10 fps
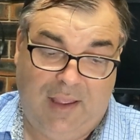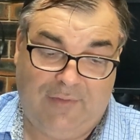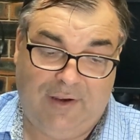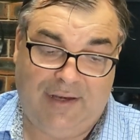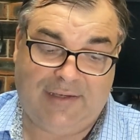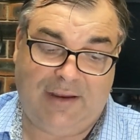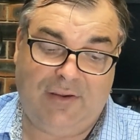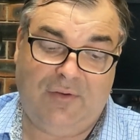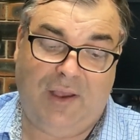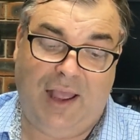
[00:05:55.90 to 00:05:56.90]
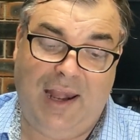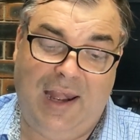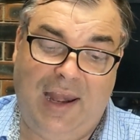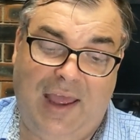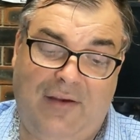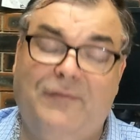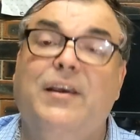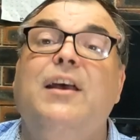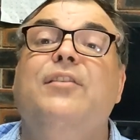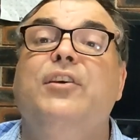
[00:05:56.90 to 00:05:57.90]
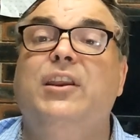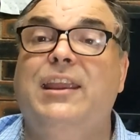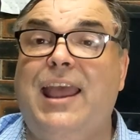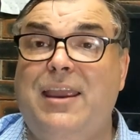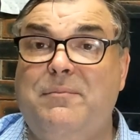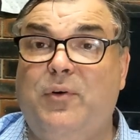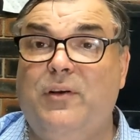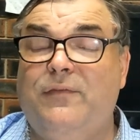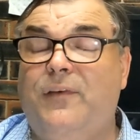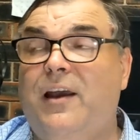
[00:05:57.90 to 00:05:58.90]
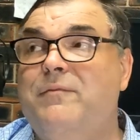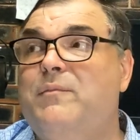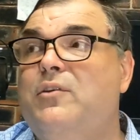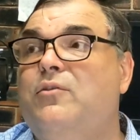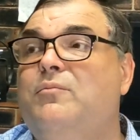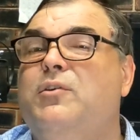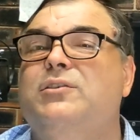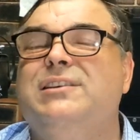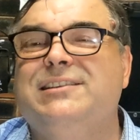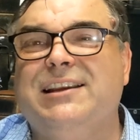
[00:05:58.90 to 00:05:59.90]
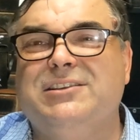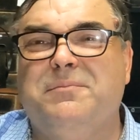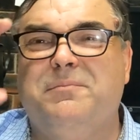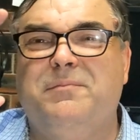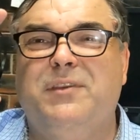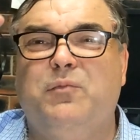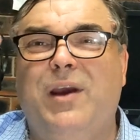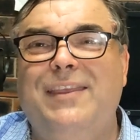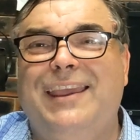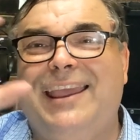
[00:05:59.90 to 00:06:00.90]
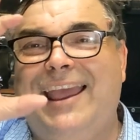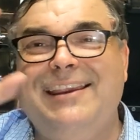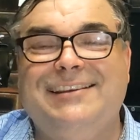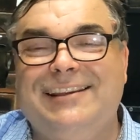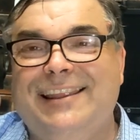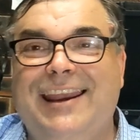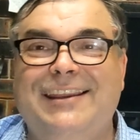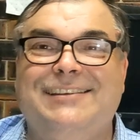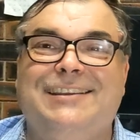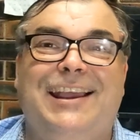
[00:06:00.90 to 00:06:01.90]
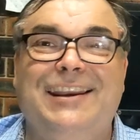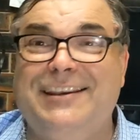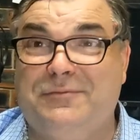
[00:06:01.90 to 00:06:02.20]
I've got to tell you, I love 38.5 mil because it's such a the way the case and that is done.